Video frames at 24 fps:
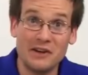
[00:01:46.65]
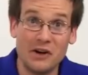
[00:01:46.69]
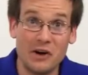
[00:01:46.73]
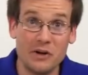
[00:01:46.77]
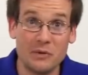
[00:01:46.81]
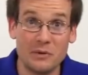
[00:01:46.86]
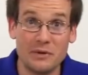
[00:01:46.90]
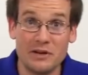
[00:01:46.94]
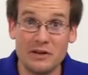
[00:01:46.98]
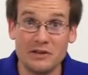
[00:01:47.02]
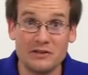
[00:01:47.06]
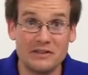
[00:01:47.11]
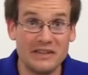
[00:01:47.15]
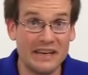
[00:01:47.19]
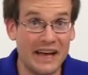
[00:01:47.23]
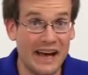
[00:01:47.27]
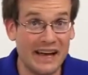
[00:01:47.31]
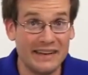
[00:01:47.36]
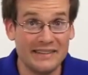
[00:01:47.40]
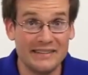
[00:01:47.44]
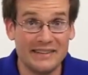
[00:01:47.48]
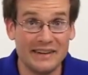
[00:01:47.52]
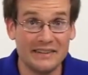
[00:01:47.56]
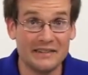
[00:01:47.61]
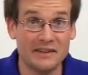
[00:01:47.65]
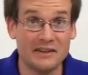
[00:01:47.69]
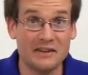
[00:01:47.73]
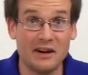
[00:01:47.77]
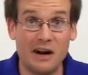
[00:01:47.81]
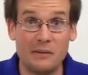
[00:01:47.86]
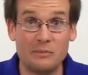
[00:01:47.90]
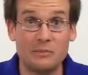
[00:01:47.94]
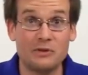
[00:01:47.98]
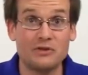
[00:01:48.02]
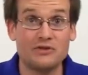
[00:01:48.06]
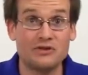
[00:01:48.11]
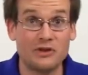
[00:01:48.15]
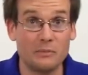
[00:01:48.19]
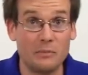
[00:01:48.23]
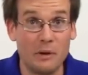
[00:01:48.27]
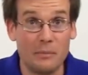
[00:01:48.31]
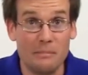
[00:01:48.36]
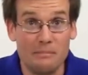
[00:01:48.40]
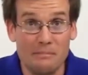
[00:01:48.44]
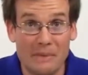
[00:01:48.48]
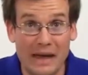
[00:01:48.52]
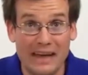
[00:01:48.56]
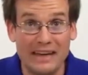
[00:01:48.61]
100 years, the Aztecs accomplished some
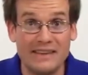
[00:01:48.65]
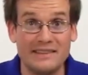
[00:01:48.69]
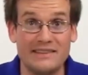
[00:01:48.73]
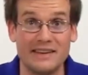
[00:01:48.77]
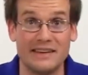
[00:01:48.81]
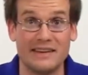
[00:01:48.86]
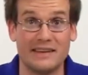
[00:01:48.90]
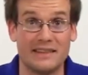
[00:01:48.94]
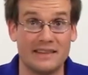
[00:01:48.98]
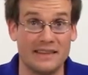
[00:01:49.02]
amazing